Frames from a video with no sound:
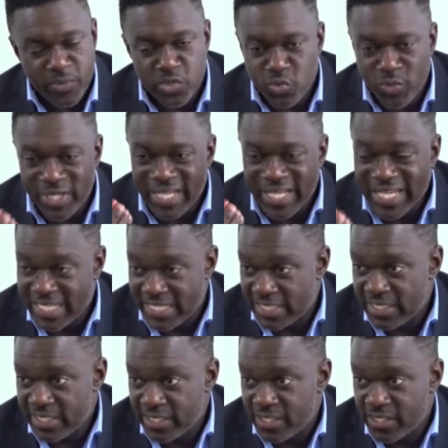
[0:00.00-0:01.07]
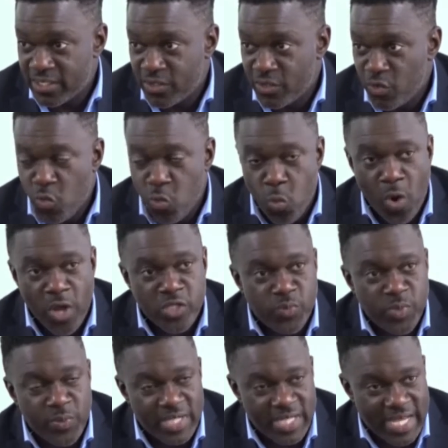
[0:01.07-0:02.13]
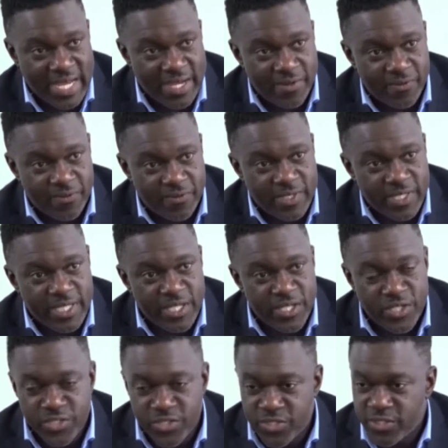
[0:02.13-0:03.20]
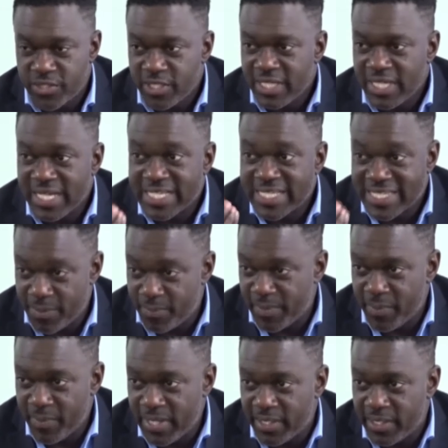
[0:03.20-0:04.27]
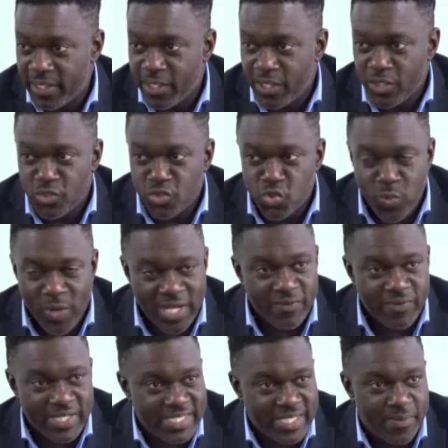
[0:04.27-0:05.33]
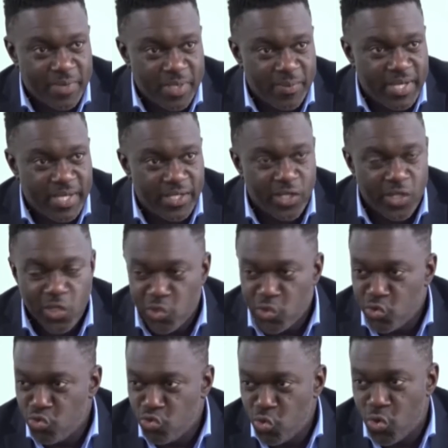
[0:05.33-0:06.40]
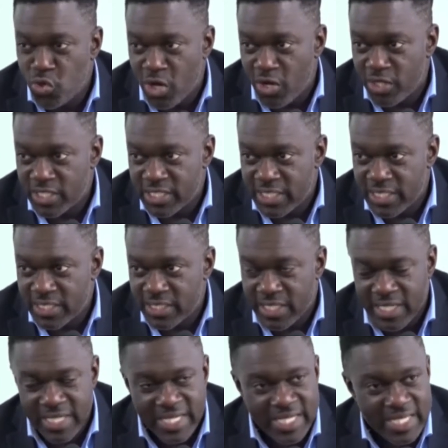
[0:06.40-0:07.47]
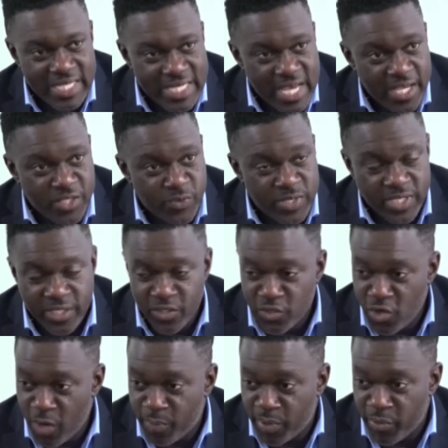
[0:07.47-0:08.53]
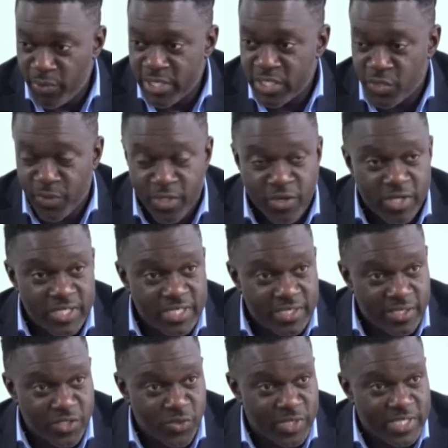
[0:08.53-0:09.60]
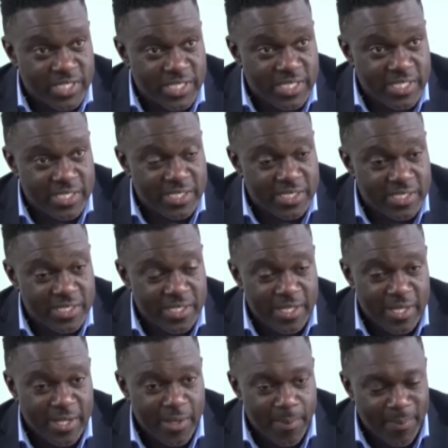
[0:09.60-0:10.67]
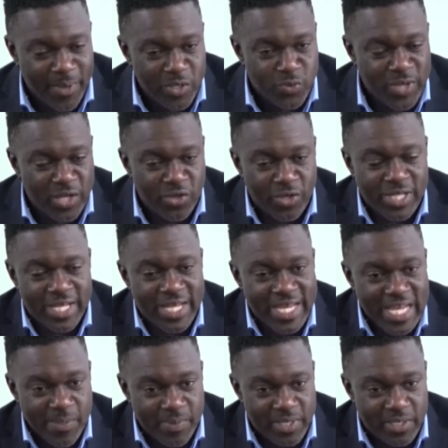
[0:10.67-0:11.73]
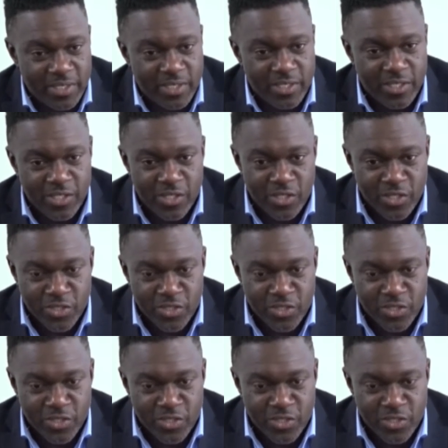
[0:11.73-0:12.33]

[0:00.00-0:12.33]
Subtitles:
comes to an end. What we will have is assemblymen, 12 assemblymen, no councillors. Yes, we can operate in our constituencies, but we are not able